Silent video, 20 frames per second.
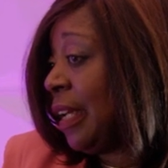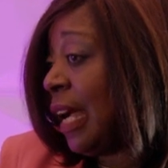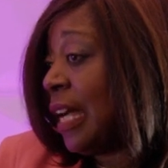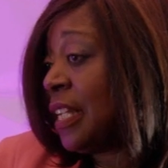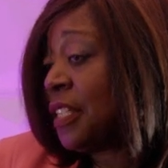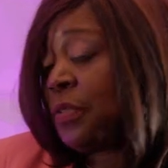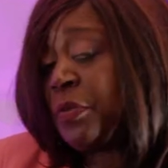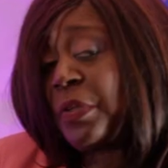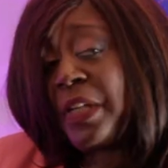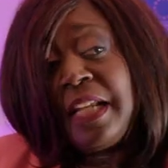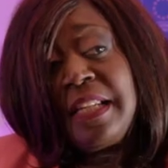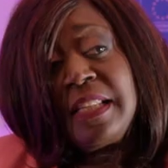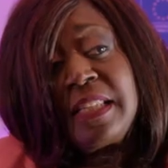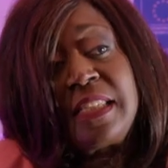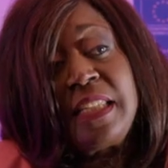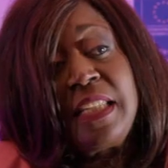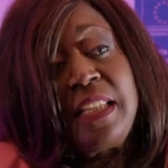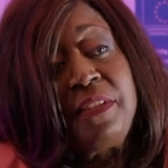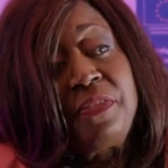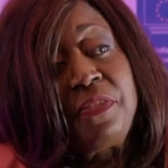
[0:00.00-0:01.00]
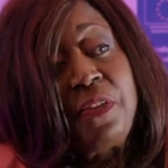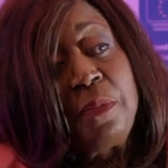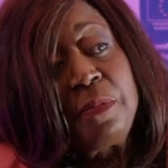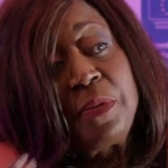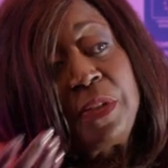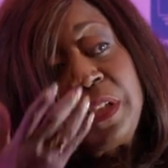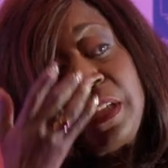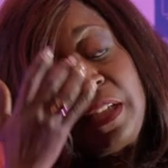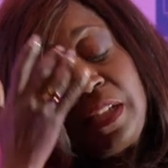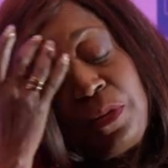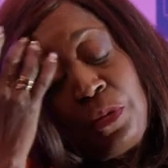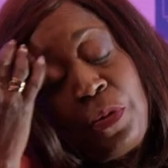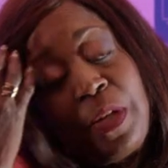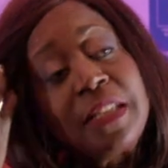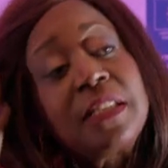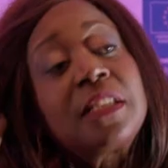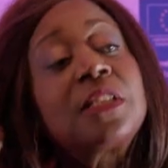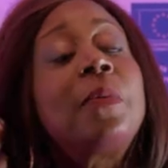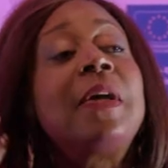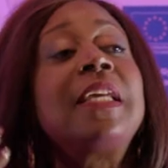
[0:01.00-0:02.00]
As you can see from the
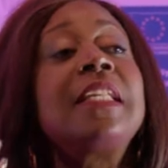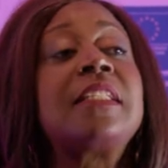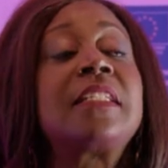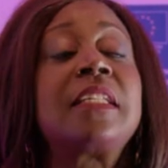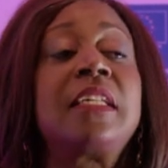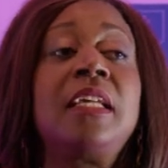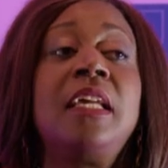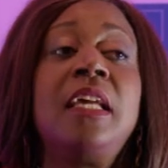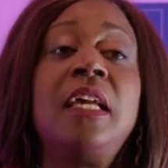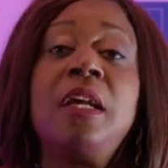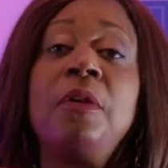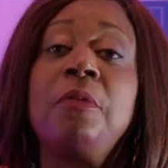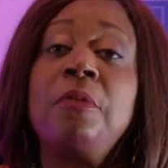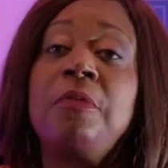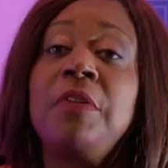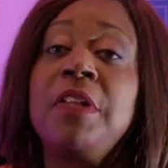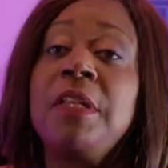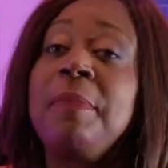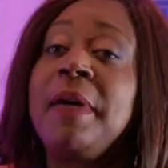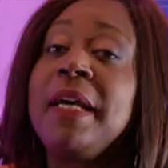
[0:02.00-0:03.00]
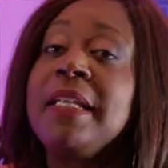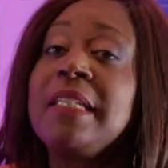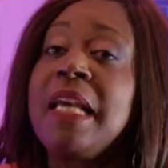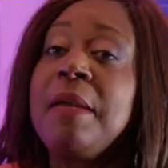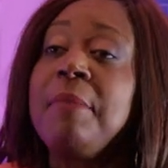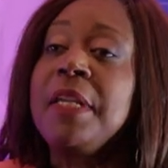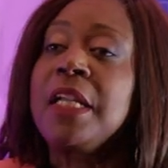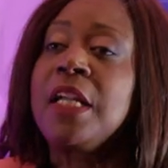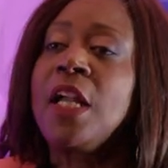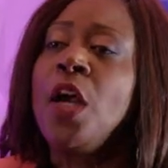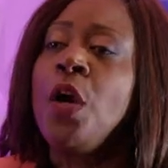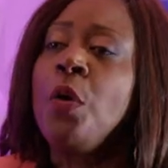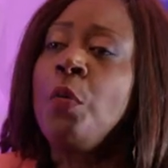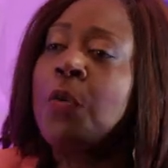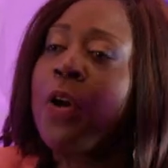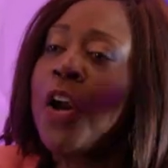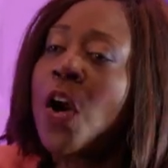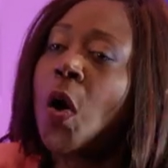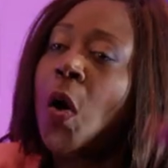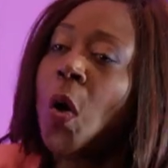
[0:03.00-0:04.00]
2020 with the pandemic,
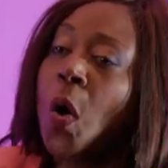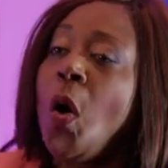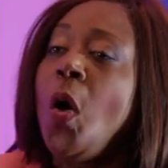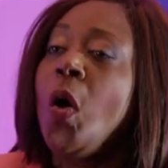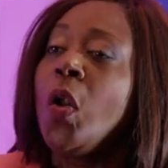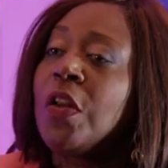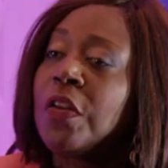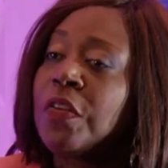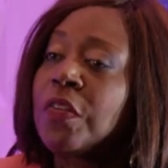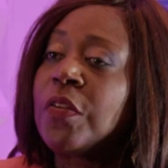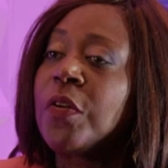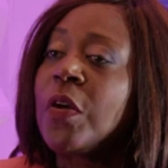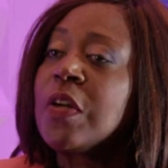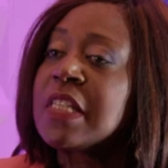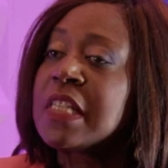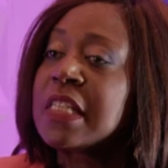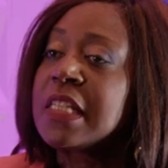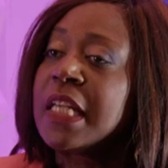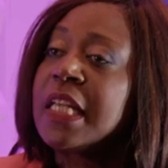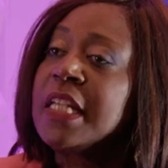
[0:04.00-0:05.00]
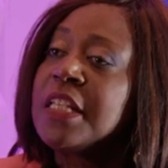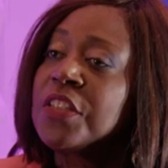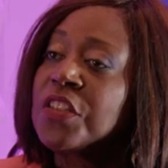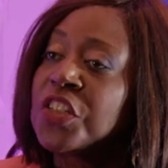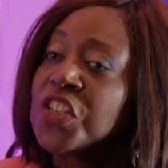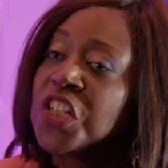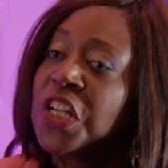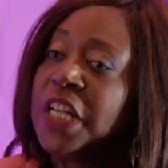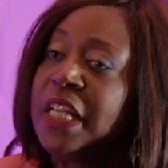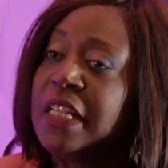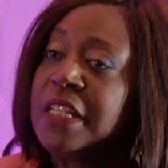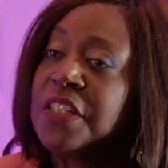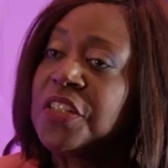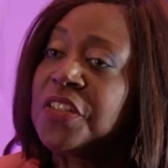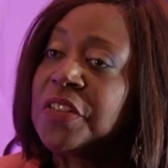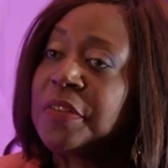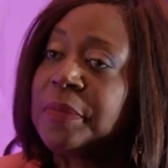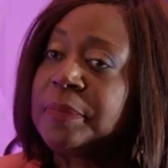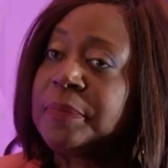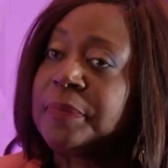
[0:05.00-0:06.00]
we're all thrust into
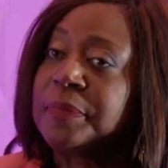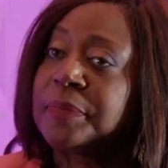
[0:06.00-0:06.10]
change.